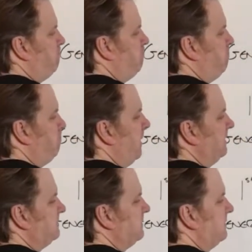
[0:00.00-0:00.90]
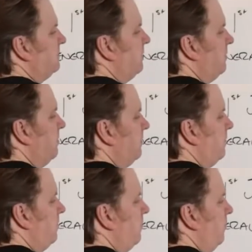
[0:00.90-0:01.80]
Binding
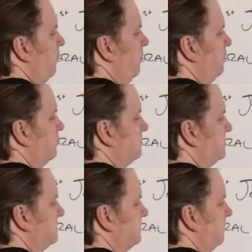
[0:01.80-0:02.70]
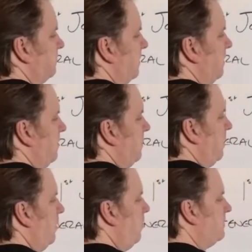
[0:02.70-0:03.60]
Rules.
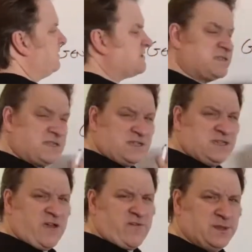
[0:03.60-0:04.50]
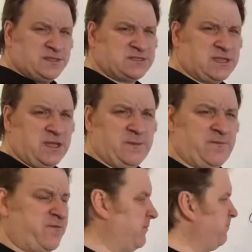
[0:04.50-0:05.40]
All right, that's the government's term
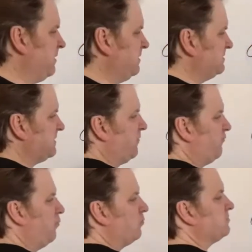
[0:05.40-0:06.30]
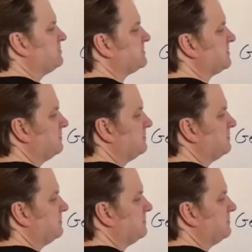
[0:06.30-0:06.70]
for it because they're rules